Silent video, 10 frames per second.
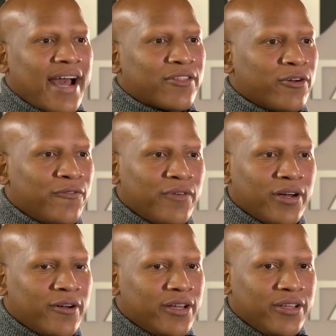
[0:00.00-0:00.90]
After
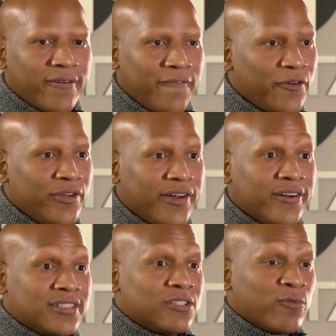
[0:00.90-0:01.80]
uh, a few
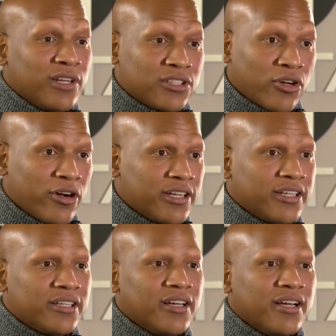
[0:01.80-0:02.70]
years, it really started
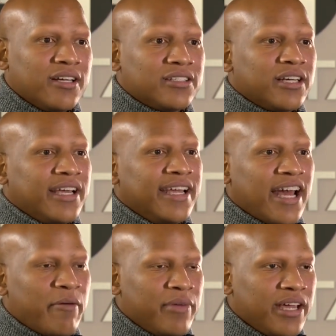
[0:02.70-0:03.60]
to, to eat
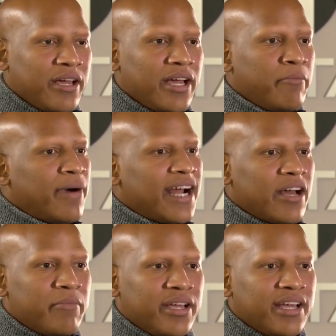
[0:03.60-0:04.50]
at me and bite
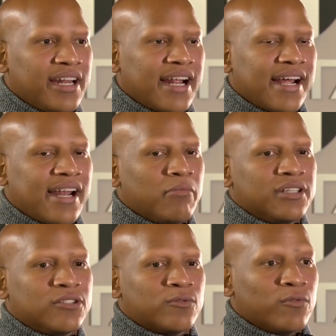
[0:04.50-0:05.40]
at me. And, and I'm
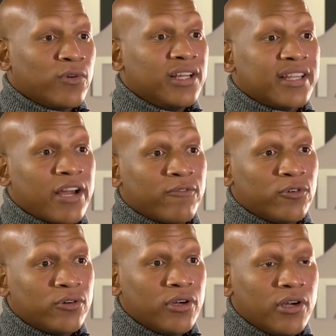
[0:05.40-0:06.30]
just really
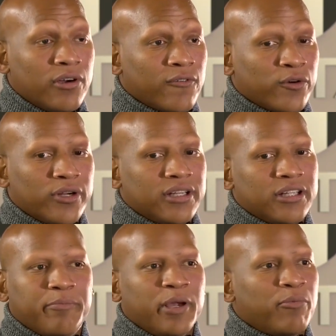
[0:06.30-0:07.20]
thankful for
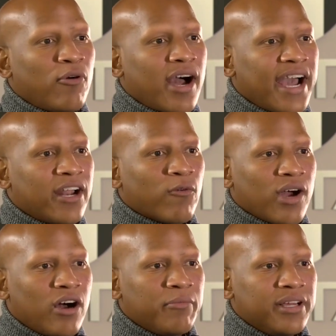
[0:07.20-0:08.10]
the people I had
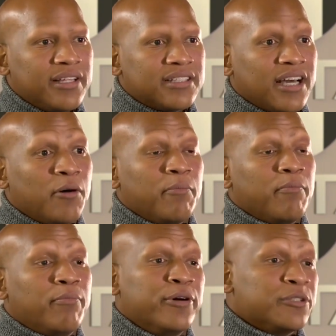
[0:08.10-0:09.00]
around me to help
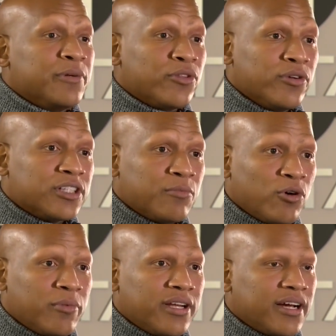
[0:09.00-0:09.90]
push me through this
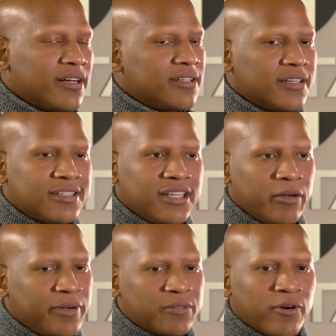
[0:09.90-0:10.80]
moment. Uh, the
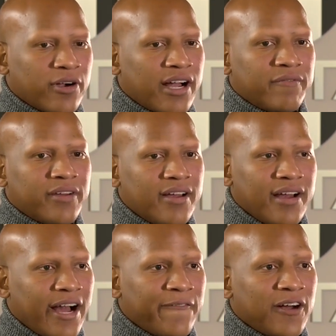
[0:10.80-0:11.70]
city of Pittsburgh,
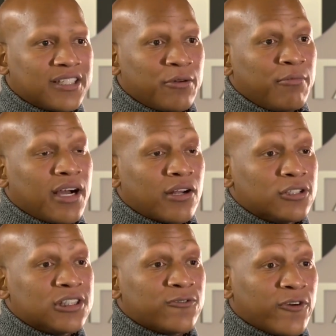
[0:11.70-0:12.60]
I, I found some of my
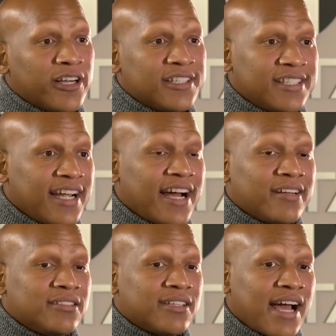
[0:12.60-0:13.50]
closest friends that
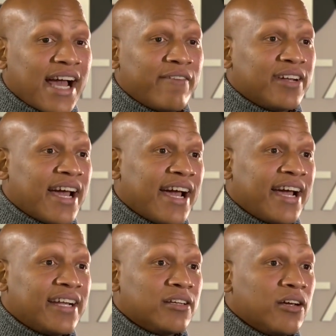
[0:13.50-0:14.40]
I, I haven't
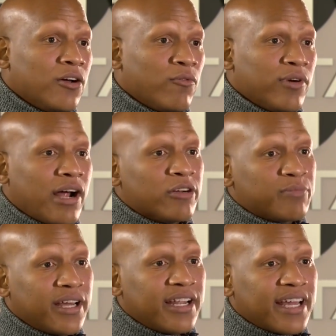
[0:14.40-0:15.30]
had when I was
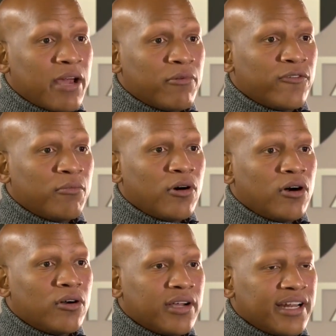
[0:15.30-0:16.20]
playing the game of
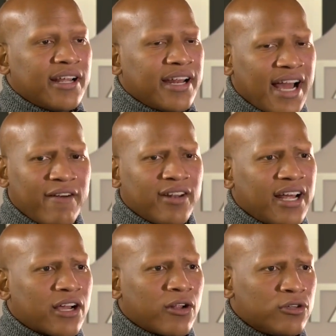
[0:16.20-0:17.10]
football. And, and I have a
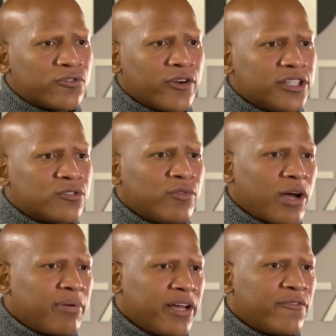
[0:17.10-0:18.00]
lot of close friends when
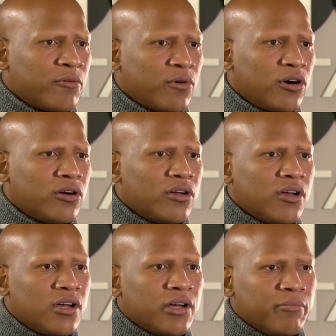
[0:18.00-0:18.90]
I played football,
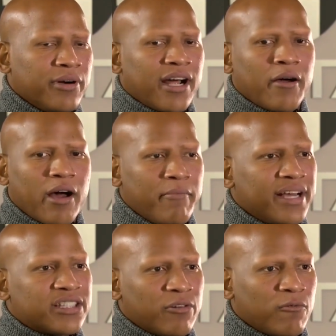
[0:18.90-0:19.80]
but I, I
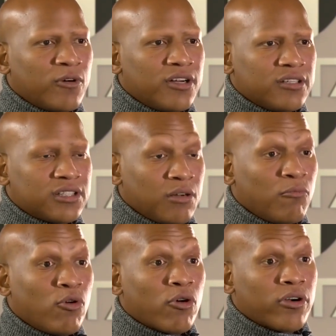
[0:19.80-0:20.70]
met someone, some
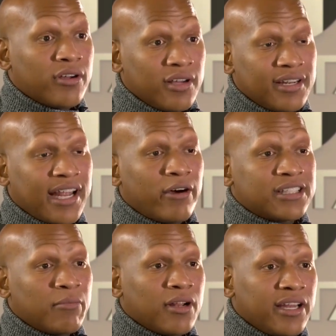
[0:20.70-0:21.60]
more that I
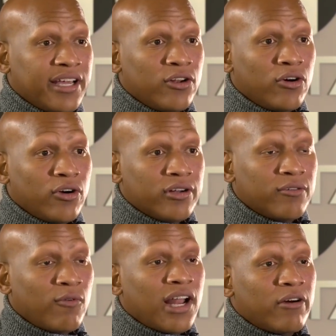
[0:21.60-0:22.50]
was able to lean on
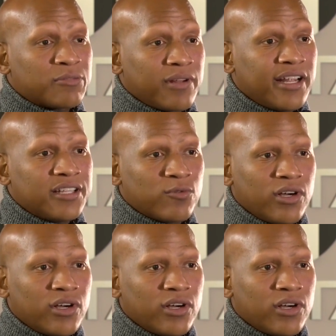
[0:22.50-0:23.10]
while I was playing as